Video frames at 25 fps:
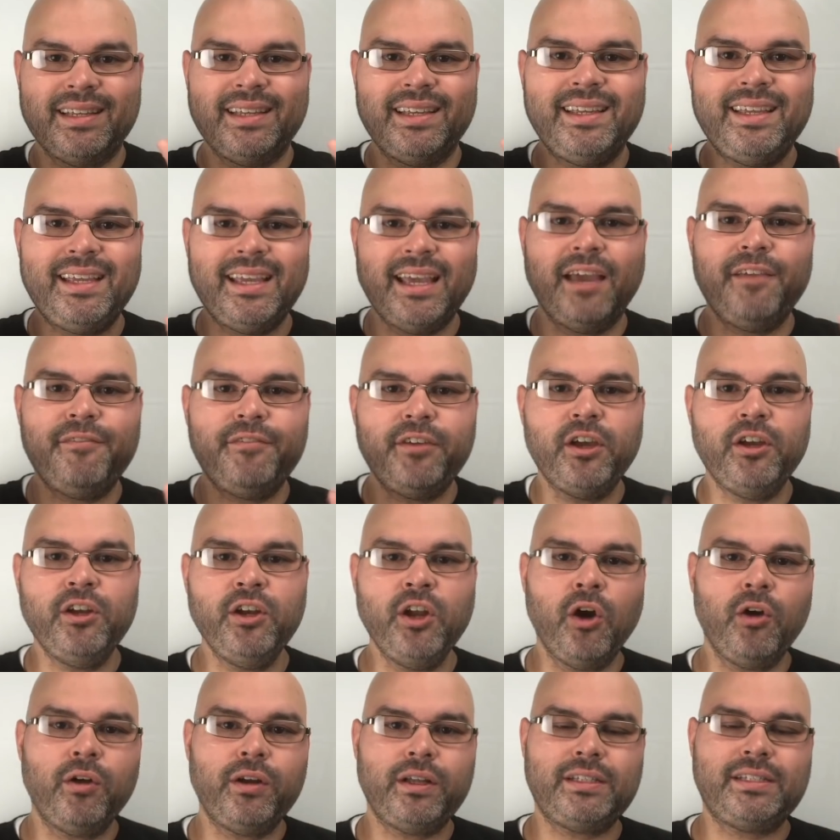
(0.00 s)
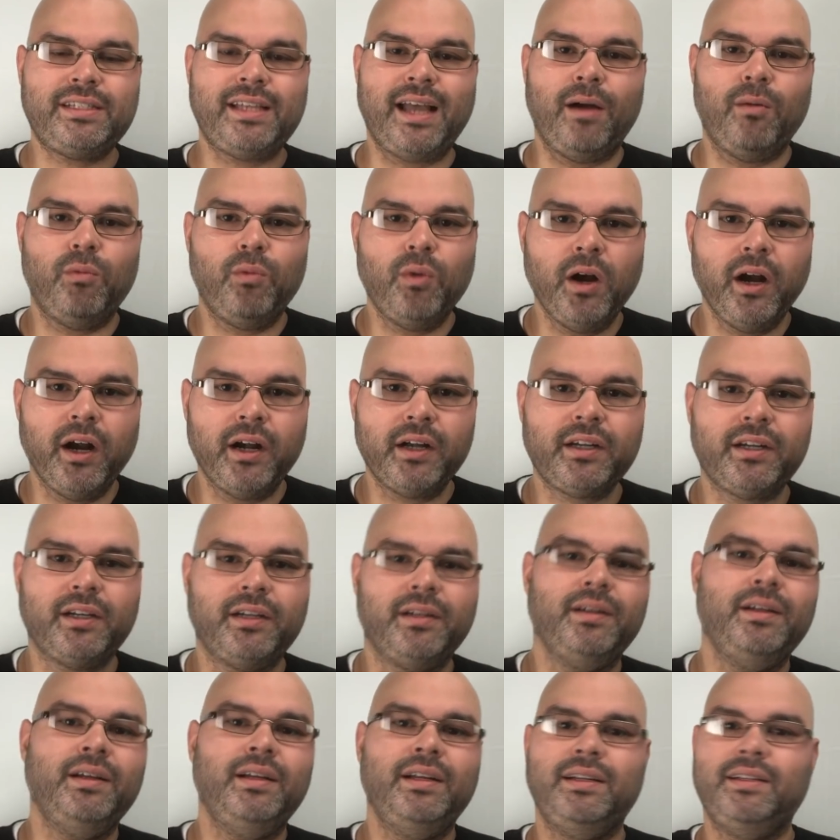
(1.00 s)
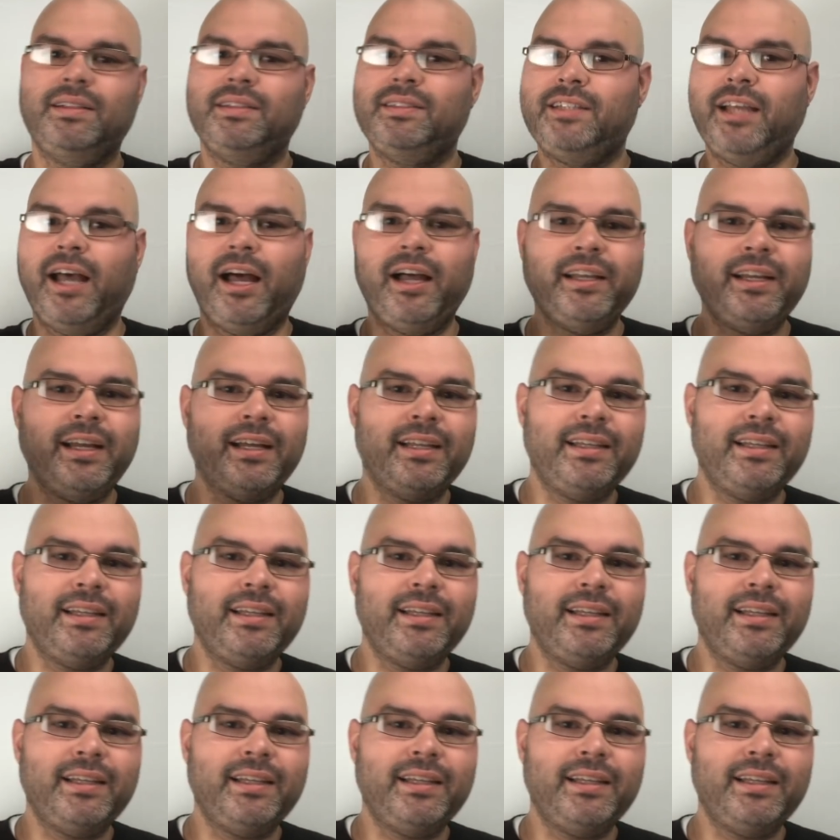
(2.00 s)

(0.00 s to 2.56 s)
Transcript: give your notice at work, tell your